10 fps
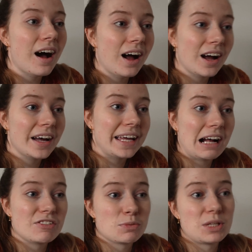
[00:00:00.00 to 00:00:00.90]
I
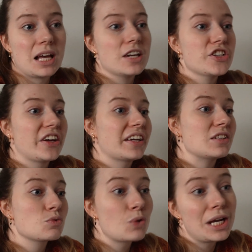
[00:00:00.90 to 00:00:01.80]
have some Taylor
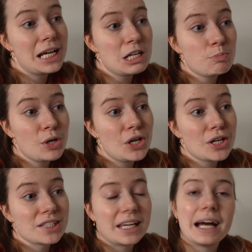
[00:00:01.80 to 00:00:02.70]
Jenkins Reid
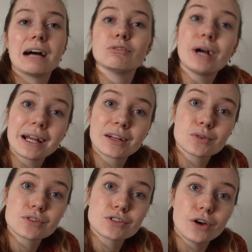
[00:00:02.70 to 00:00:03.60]
books, I have
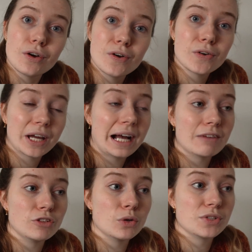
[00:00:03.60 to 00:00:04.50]
Wranglestone, I have Note